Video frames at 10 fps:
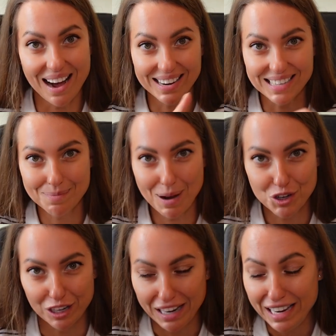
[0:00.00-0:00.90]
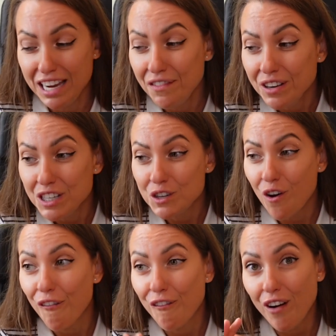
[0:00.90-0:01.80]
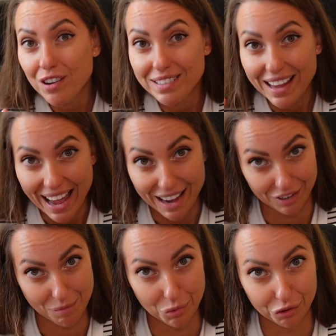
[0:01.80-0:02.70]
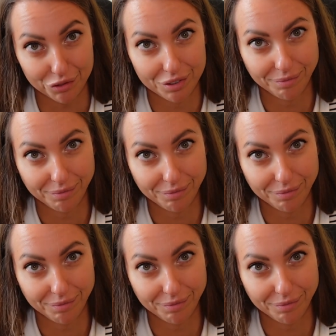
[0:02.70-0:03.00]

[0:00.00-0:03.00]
and especially if it's your first ever move.